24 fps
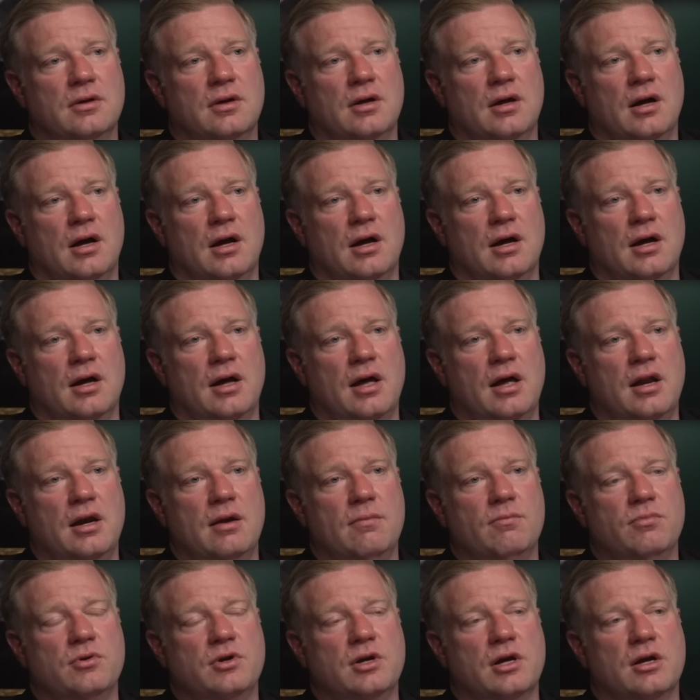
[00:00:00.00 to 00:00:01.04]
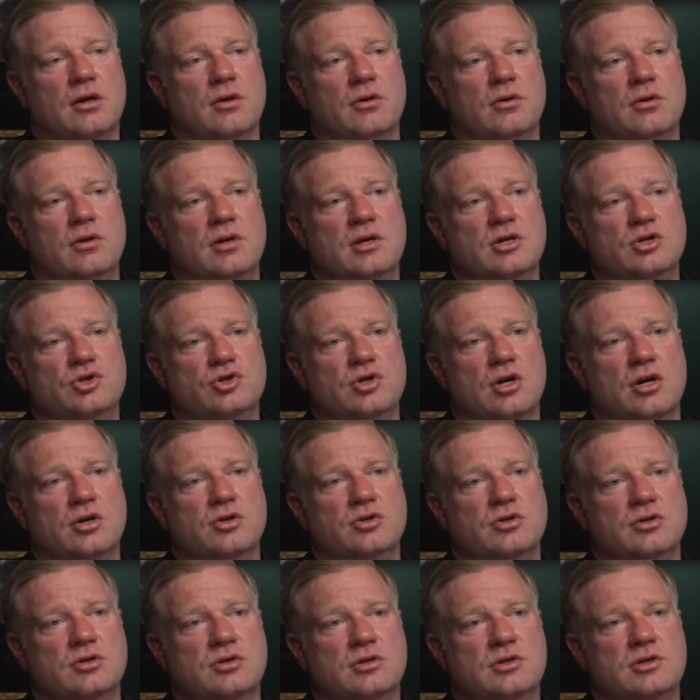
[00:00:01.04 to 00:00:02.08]
Uh, and in particular, these
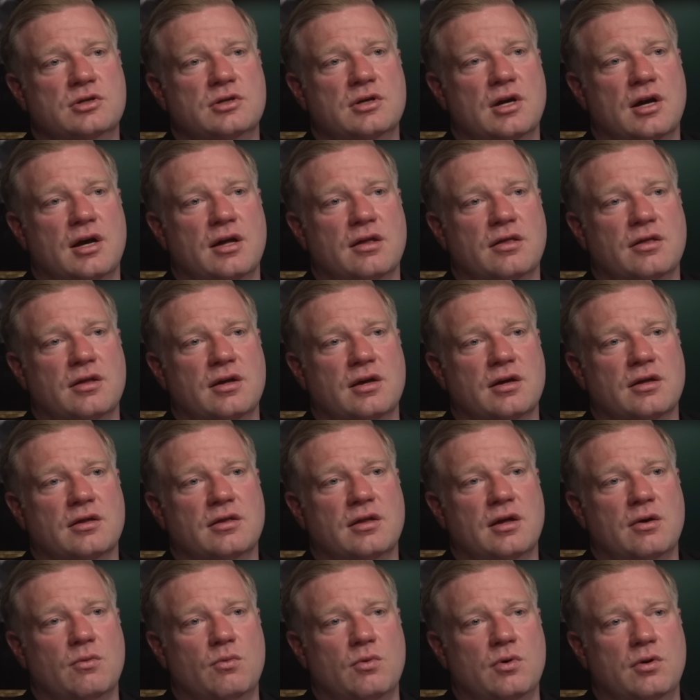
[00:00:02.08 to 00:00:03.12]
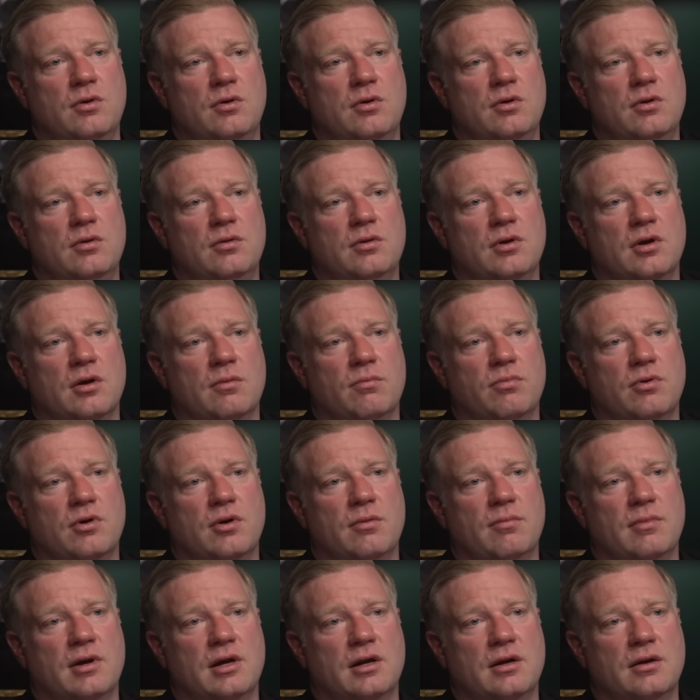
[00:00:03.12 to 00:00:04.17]
judges, I think they would, you know, put
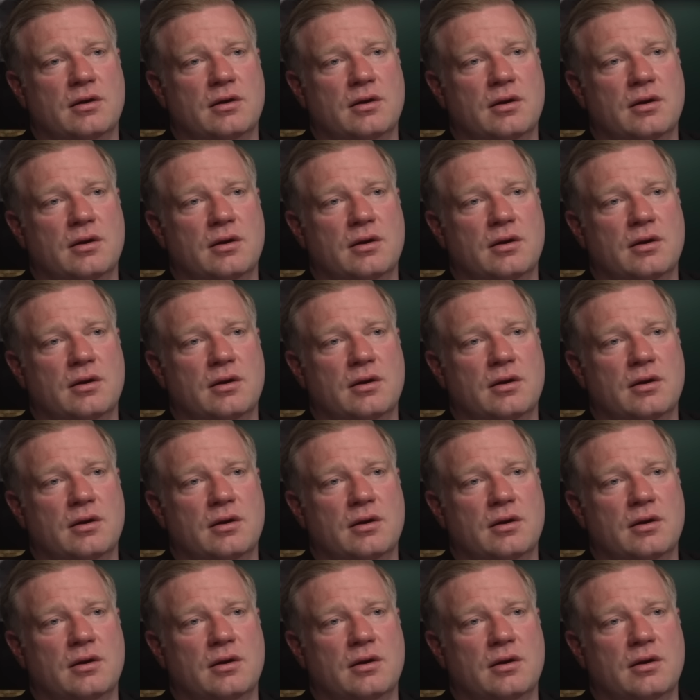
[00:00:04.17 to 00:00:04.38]
him in.